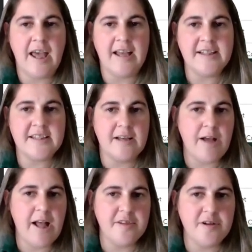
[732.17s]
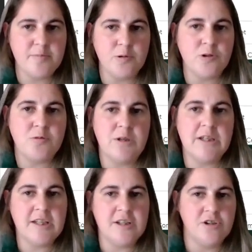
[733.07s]
at some other reports we
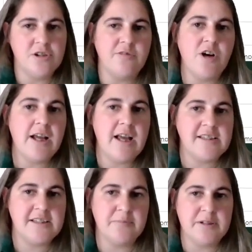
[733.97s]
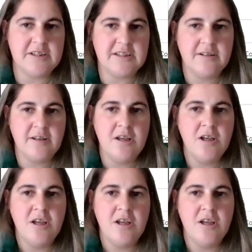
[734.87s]
can use for our customers.